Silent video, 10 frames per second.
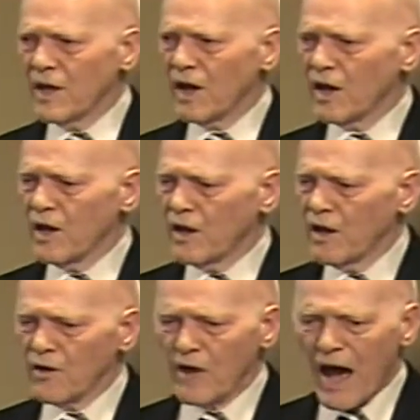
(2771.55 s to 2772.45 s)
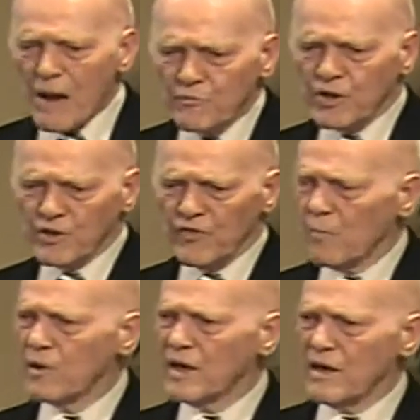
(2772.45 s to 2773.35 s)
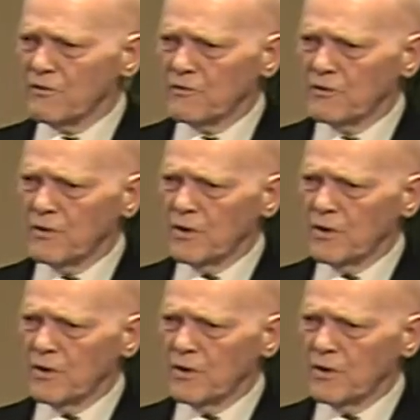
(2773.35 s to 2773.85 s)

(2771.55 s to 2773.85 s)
uh, uh, object of the belief.